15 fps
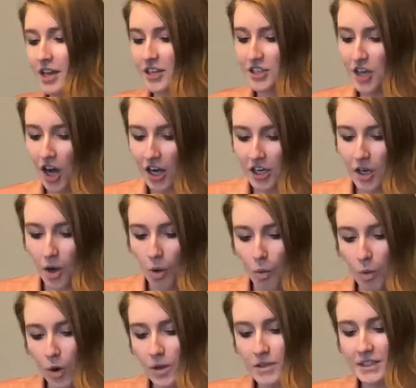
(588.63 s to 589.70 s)
Young,
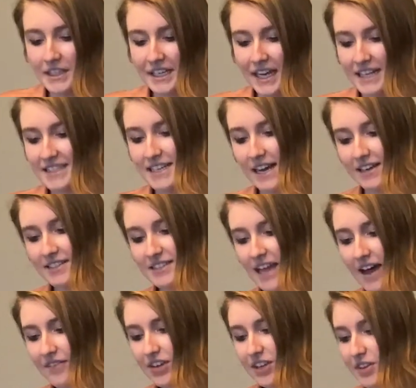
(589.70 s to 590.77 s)
worldly, and
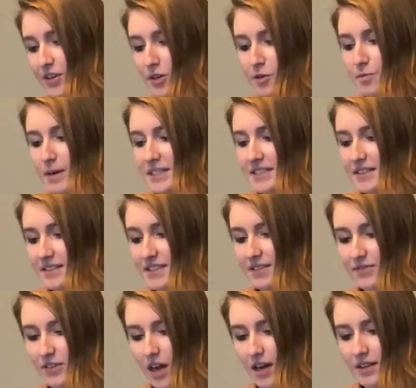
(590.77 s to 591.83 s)
tech-savvy, the new residents
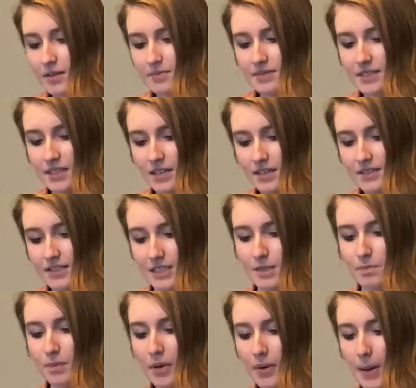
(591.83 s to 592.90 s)
of Gotham City's
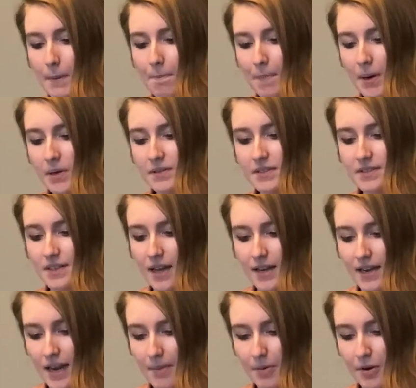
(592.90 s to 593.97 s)
exploding
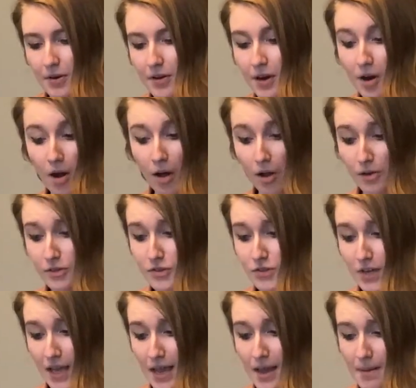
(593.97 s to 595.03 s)
Burnside neighborhood are
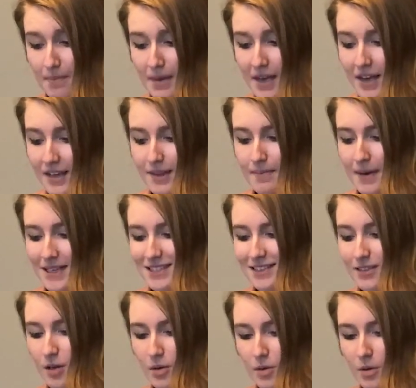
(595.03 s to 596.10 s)
ultra-hip. The best
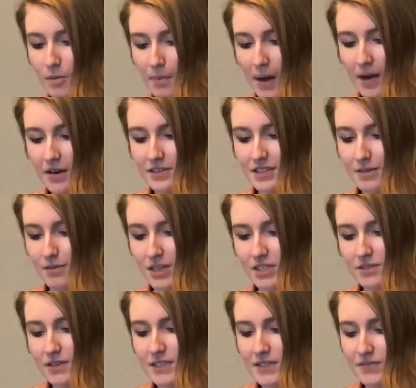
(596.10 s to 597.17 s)
local bars and
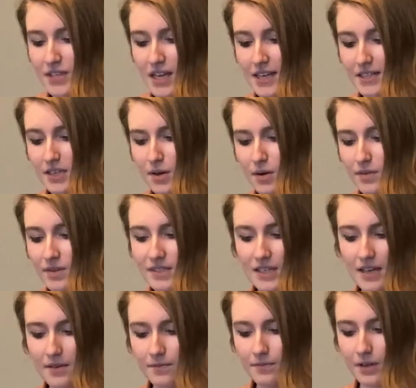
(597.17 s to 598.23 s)
restaurants have taken note of this
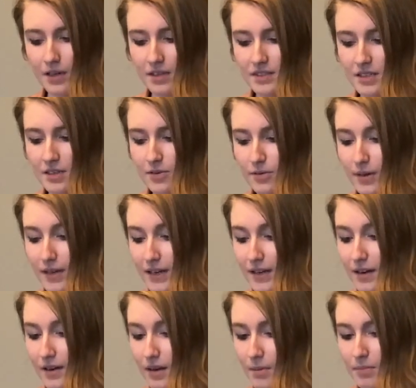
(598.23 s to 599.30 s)
influx and created
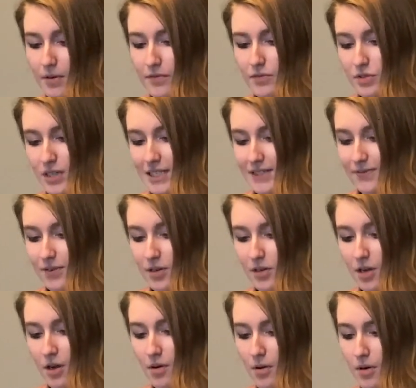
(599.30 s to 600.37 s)
a number of drinks for a
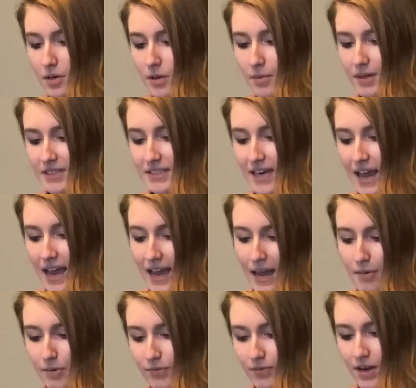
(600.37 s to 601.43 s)
cohort who wants to hang
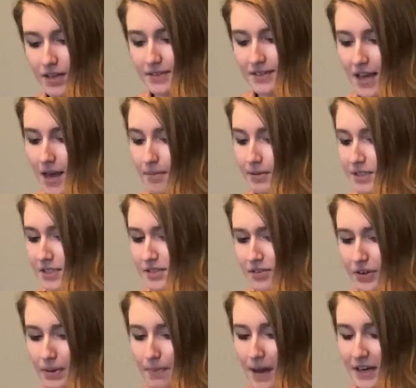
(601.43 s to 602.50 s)
out with friends but
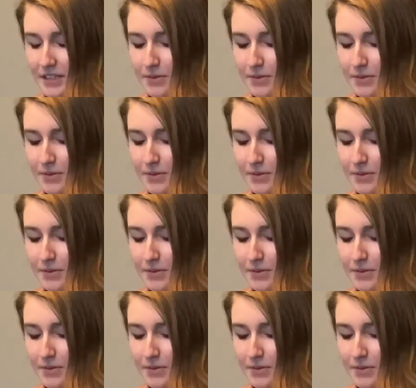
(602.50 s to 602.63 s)
still get back